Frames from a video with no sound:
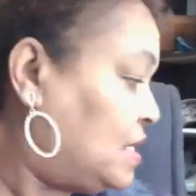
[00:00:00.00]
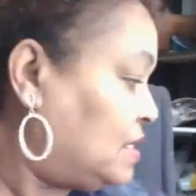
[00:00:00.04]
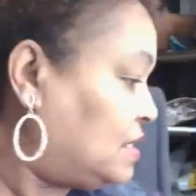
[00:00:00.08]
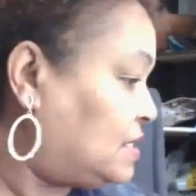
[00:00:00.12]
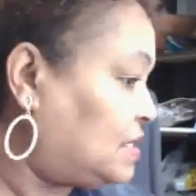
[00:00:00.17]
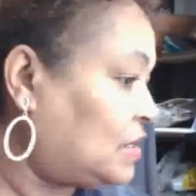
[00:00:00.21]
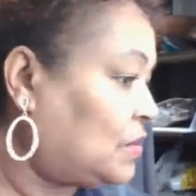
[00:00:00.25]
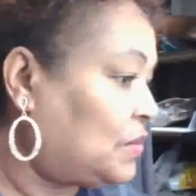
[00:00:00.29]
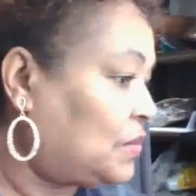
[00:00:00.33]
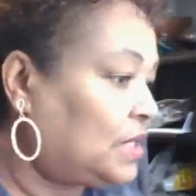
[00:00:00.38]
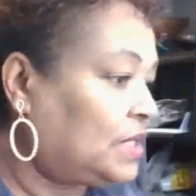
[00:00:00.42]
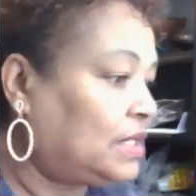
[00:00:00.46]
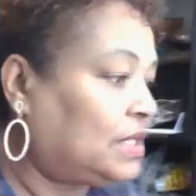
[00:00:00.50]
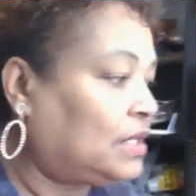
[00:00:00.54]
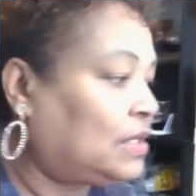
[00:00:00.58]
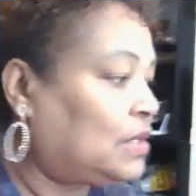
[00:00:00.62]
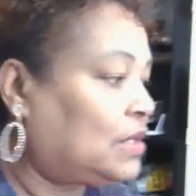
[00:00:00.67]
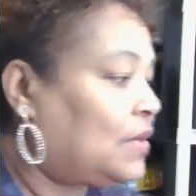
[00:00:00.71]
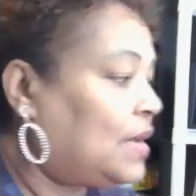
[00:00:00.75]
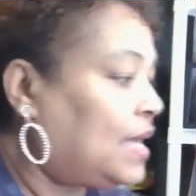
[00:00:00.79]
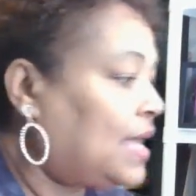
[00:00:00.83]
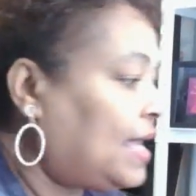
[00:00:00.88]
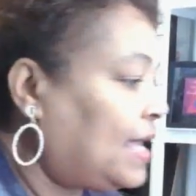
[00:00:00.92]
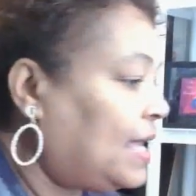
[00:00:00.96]
So we're going to
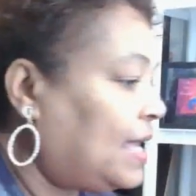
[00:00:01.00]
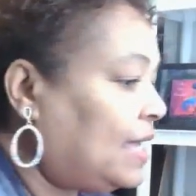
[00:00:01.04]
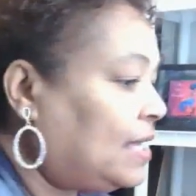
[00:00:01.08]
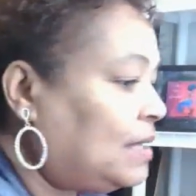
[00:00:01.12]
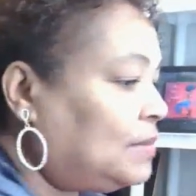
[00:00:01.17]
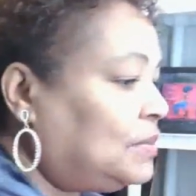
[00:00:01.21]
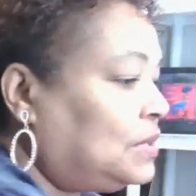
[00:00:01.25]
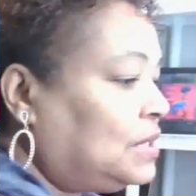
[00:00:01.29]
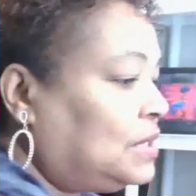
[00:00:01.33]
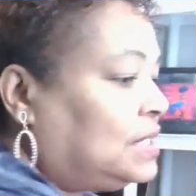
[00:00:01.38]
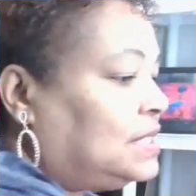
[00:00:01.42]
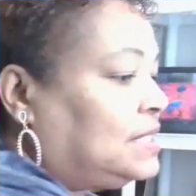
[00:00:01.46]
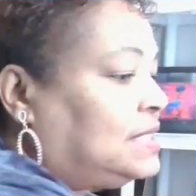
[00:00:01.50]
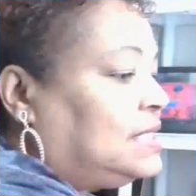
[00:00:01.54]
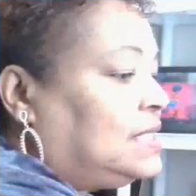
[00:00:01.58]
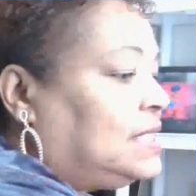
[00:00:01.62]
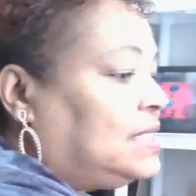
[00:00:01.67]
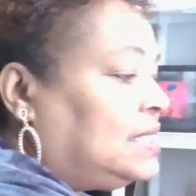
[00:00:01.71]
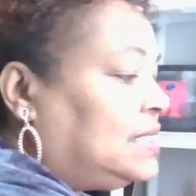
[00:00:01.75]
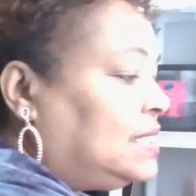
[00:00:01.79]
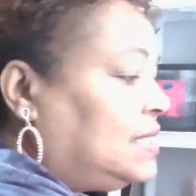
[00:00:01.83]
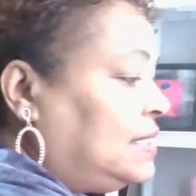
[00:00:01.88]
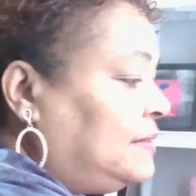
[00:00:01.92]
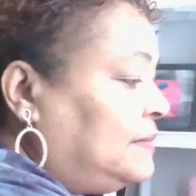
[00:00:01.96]
go ahead and put this
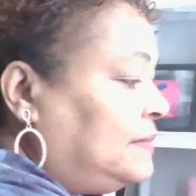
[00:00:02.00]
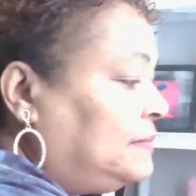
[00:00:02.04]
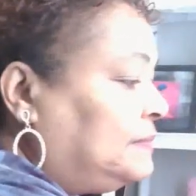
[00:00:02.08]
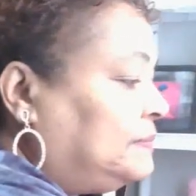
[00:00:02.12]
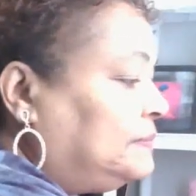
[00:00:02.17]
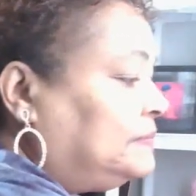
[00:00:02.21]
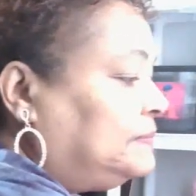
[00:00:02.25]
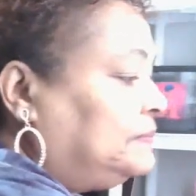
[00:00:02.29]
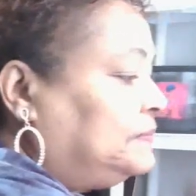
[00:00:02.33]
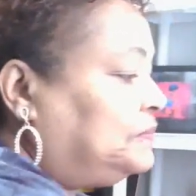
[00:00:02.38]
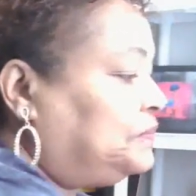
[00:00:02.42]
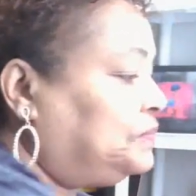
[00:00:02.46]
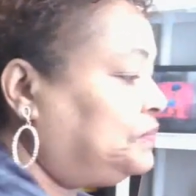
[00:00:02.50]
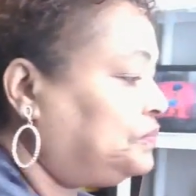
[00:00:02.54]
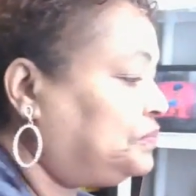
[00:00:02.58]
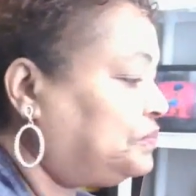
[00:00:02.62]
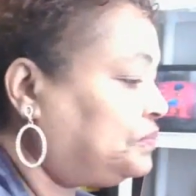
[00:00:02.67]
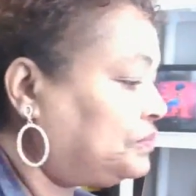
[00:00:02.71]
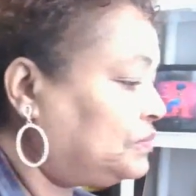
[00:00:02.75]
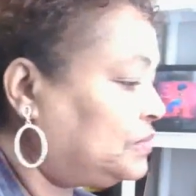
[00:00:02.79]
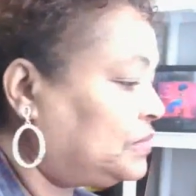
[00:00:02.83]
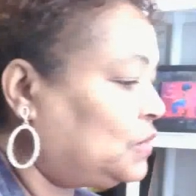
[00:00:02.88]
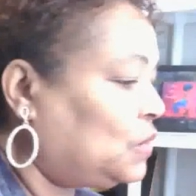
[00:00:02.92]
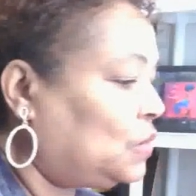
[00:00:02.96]
in.
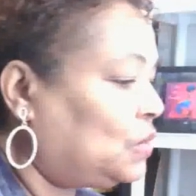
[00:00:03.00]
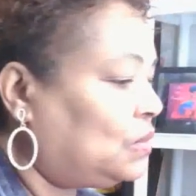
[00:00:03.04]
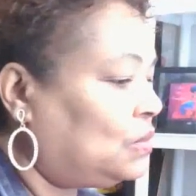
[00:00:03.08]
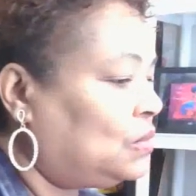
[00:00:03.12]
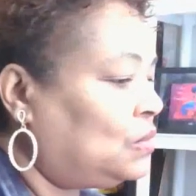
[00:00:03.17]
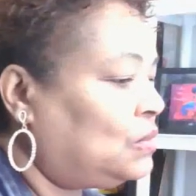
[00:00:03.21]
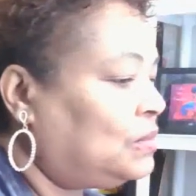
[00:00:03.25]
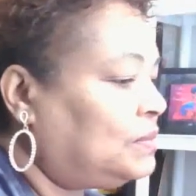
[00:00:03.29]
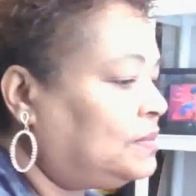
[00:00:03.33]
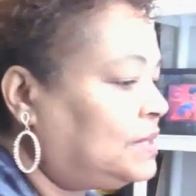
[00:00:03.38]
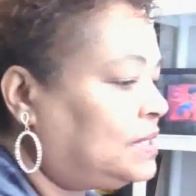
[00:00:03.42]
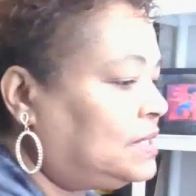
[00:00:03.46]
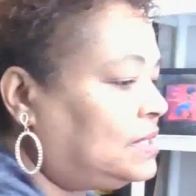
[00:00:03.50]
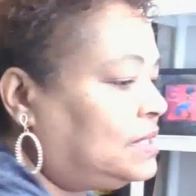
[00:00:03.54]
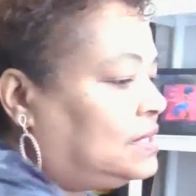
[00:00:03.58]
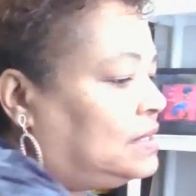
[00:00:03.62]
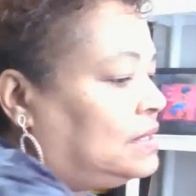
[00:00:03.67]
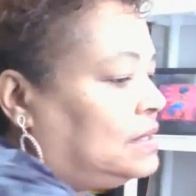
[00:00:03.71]
Oops.